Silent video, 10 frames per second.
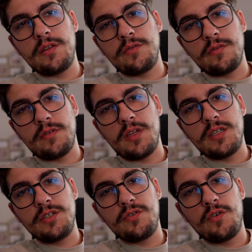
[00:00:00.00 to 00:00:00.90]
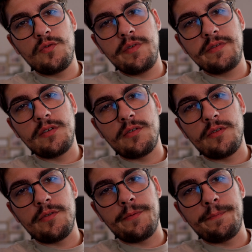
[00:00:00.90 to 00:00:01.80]
and an editor with
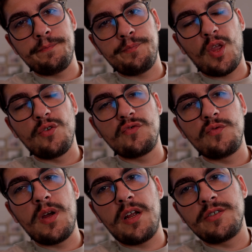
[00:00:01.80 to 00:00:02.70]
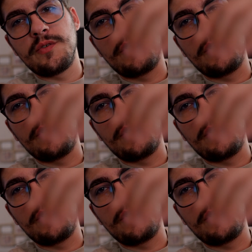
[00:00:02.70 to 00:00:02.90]
a toolbar at the